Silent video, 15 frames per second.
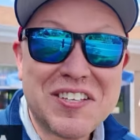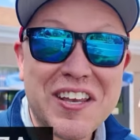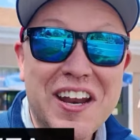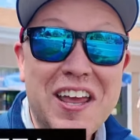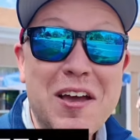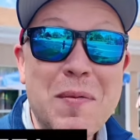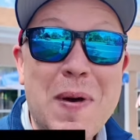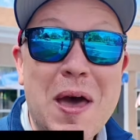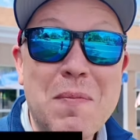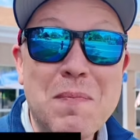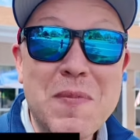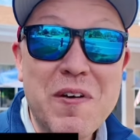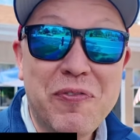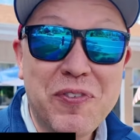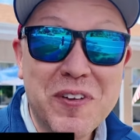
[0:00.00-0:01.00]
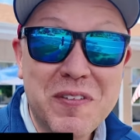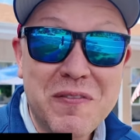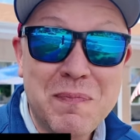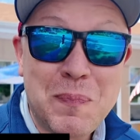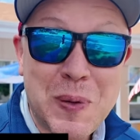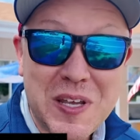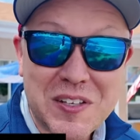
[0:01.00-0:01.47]
Today I'm at
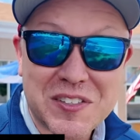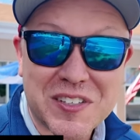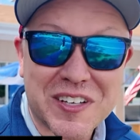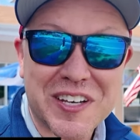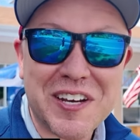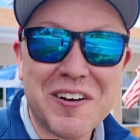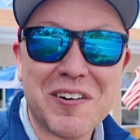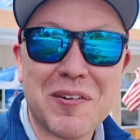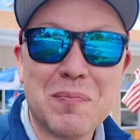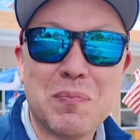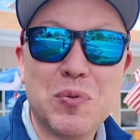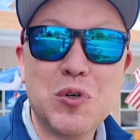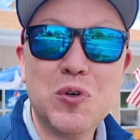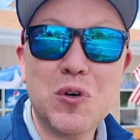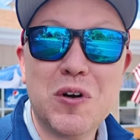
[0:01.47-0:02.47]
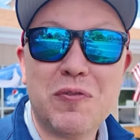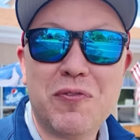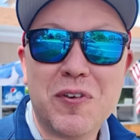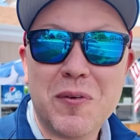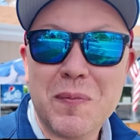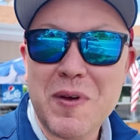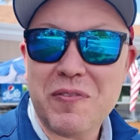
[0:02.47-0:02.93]
Mifflin Pizza here in
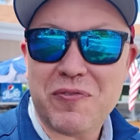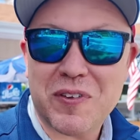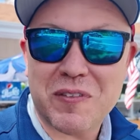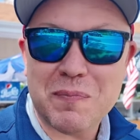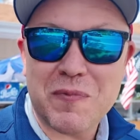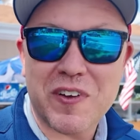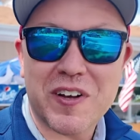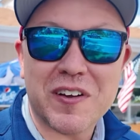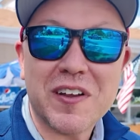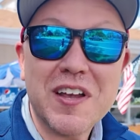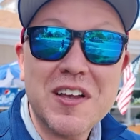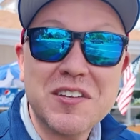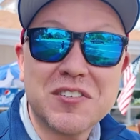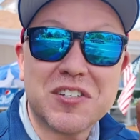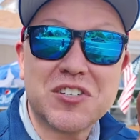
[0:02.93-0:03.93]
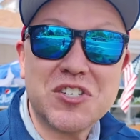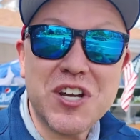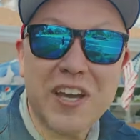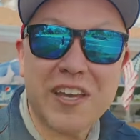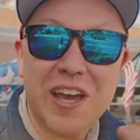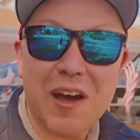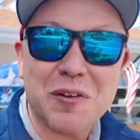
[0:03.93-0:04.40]
beautiful Mifflinville to
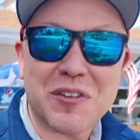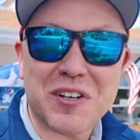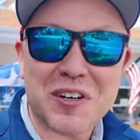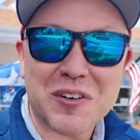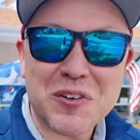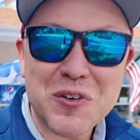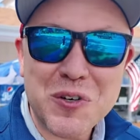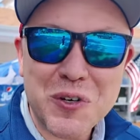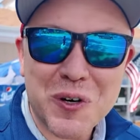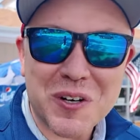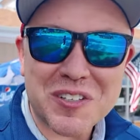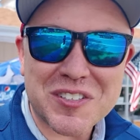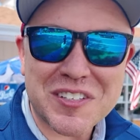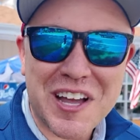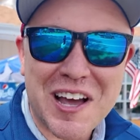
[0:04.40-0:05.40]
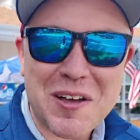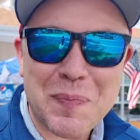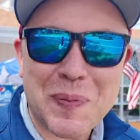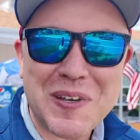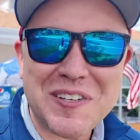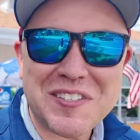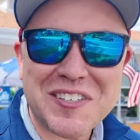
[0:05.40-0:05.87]
check out their New York style
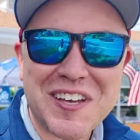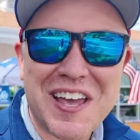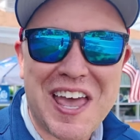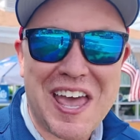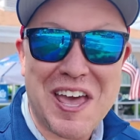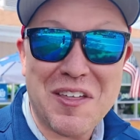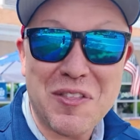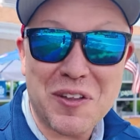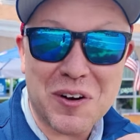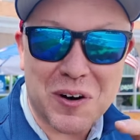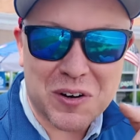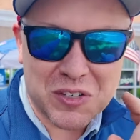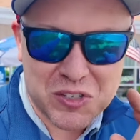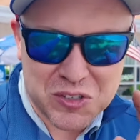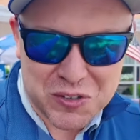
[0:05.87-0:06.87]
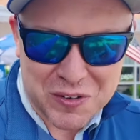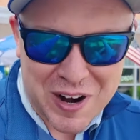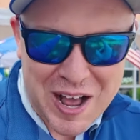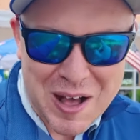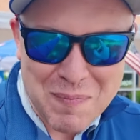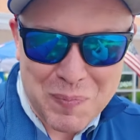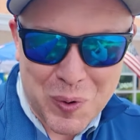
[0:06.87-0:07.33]
pizza and their
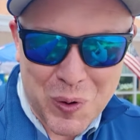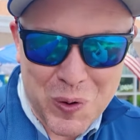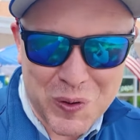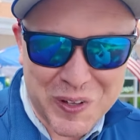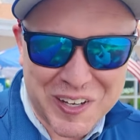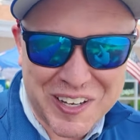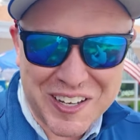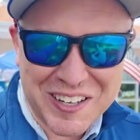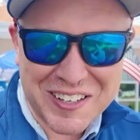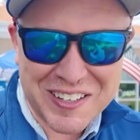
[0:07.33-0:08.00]
stromboli.